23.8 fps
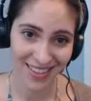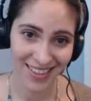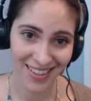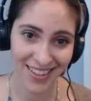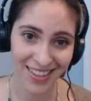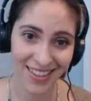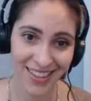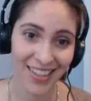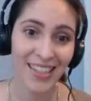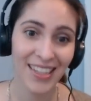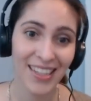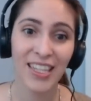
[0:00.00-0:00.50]

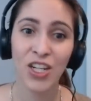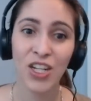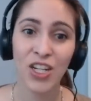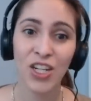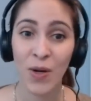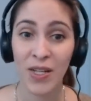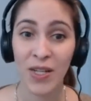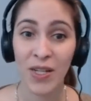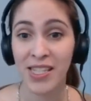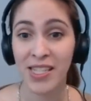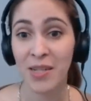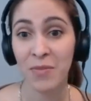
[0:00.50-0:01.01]
Mm-hmm. You know,
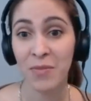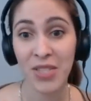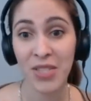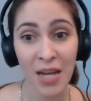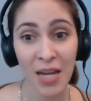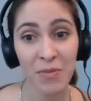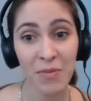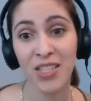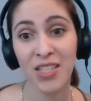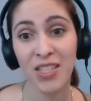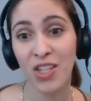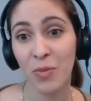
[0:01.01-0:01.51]
and
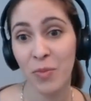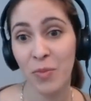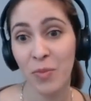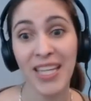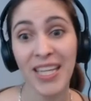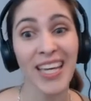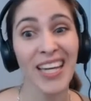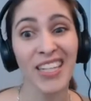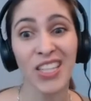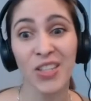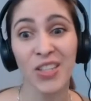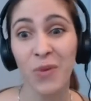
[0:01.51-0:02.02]
sometimes it could be,
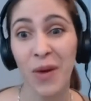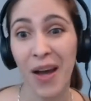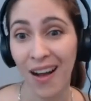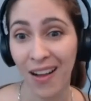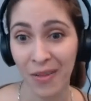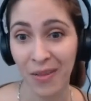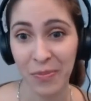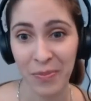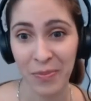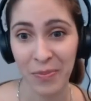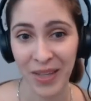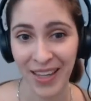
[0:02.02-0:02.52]
can you
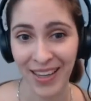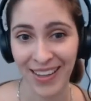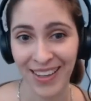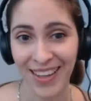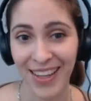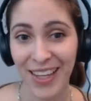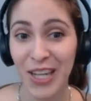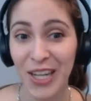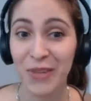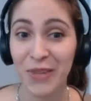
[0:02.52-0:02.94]
help me?